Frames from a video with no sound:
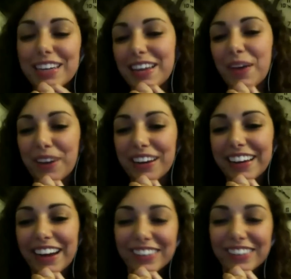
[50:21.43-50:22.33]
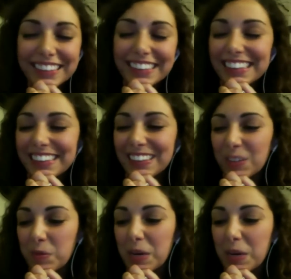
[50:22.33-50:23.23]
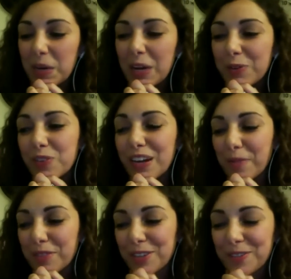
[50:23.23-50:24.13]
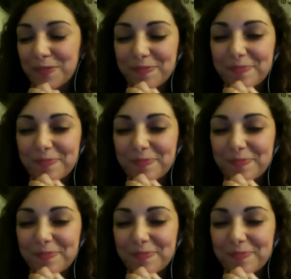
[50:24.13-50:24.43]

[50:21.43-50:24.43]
in that wedding gown. But it was a fun episode.